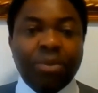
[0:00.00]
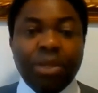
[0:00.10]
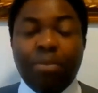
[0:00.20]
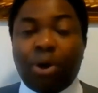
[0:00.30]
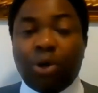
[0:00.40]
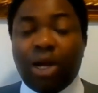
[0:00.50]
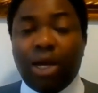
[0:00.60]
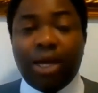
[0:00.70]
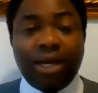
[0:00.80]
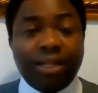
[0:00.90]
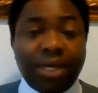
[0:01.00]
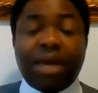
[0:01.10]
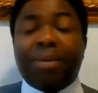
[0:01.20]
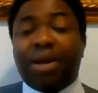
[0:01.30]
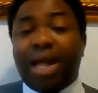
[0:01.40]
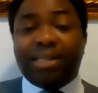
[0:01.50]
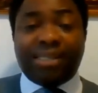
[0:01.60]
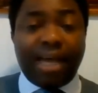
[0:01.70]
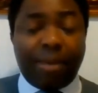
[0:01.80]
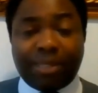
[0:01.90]
But think about
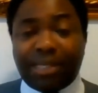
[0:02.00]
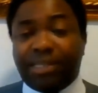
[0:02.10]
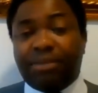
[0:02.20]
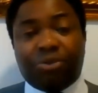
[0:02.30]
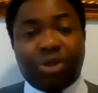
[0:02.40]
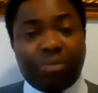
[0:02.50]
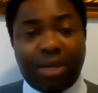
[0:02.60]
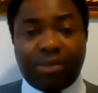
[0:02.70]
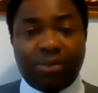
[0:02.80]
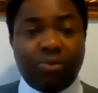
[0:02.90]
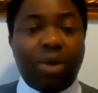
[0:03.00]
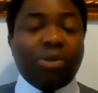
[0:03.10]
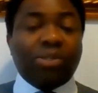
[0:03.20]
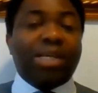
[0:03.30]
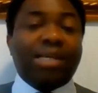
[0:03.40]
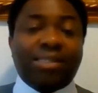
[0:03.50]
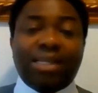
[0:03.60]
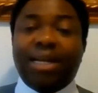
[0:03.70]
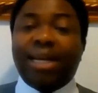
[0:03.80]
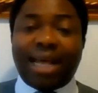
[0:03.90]
antihypertensive treatments. When was
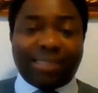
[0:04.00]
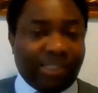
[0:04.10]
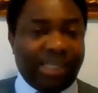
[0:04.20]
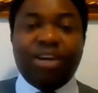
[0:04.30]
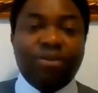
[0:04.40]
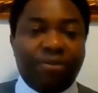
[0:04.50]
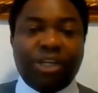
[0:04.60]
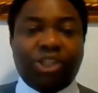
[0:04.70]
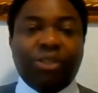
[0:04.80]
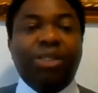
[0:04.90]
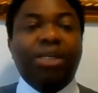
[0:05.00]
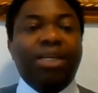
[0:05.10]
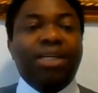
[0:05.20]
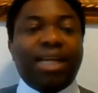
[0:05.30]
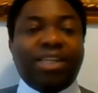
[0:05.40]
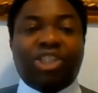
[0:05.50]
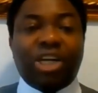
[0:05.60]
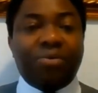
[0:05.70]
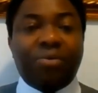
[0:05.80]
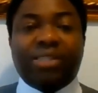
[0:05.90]
the last innovation that
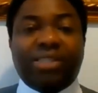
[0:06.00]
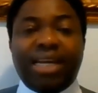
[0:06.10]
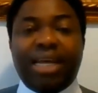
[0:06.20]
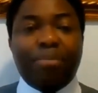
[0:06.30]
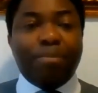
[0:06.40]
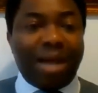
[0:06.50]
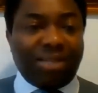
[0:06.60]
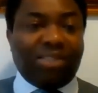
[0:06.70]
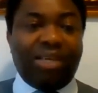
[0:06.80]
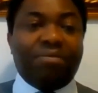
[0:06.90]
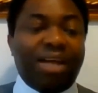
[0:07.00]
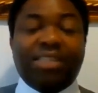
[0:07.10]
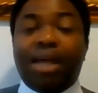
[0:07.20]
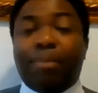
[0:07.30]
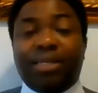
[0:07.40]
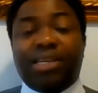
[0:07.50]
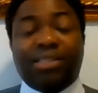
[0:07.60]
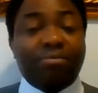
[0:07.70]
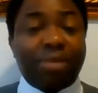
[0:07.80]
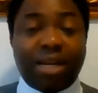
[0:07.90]
generated a massive
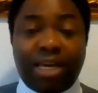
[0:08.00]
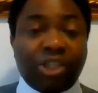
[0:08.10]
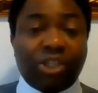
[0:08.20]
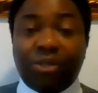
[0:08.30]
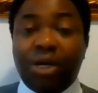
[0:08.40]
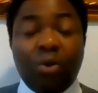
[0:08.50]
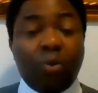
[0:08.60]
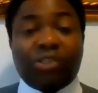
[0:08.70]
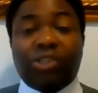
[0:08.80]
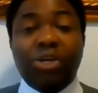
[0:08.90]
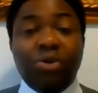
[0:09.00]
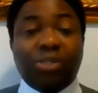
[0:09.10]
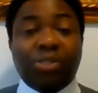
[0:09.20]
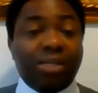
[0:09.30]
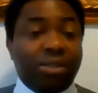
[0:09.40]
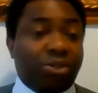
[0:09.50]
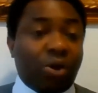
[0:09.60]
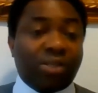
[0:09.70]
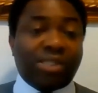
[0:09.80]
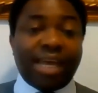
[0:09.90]
antihypertensive medication? We're still using
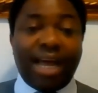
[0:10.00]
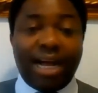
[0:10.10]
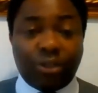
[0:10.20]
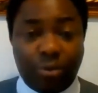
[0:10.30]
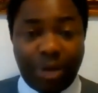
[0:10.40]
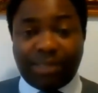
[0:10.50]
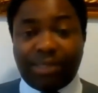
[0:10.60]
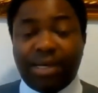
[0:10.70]
drugs like Aldomet,